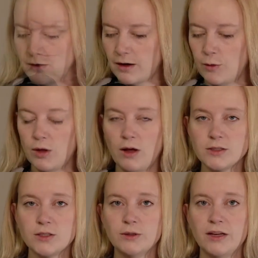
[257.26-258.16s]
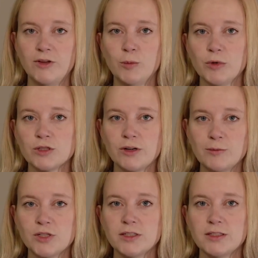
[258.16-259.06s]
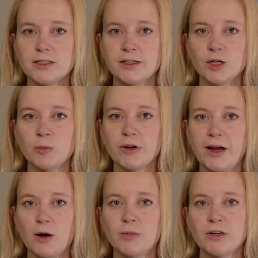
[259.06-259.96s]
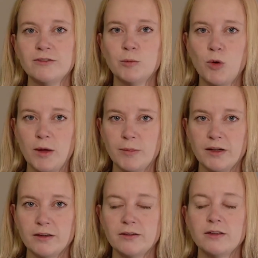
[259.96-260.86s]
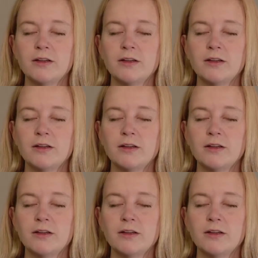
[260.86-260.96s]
I will also give you prescriptions in your preoperative appointment